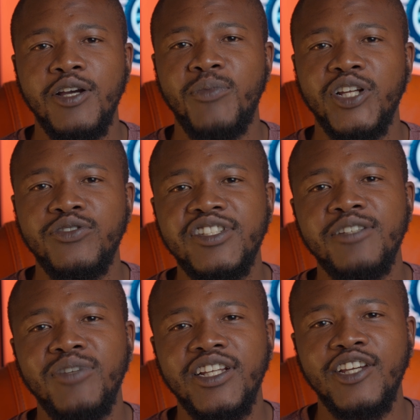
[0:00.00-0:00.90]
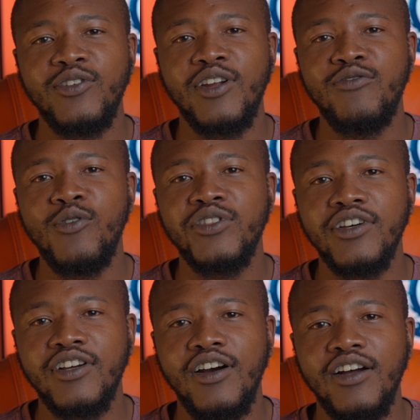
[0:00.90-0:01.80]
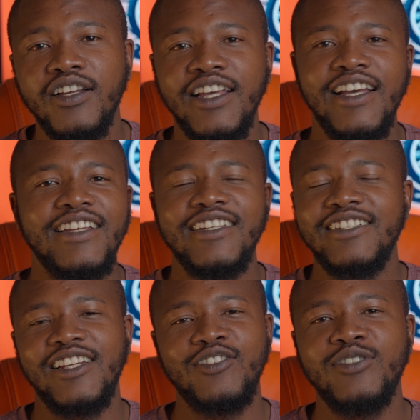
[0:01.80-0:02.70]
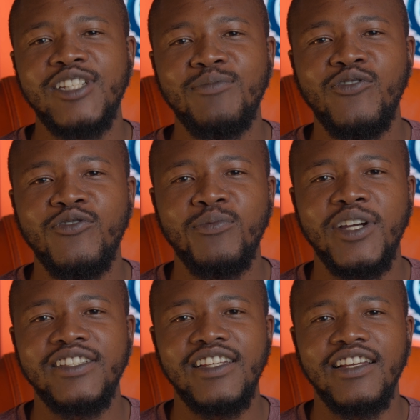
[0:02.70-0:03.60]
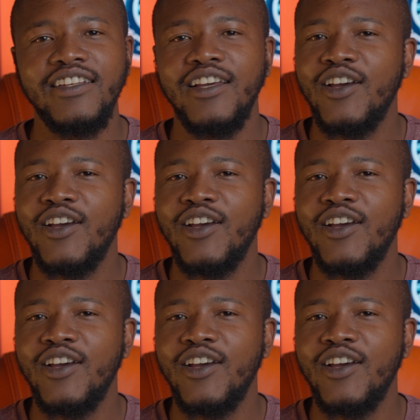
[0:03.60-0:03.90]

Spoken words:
but you simply cannot afford the car. Yes, I know some of you might say,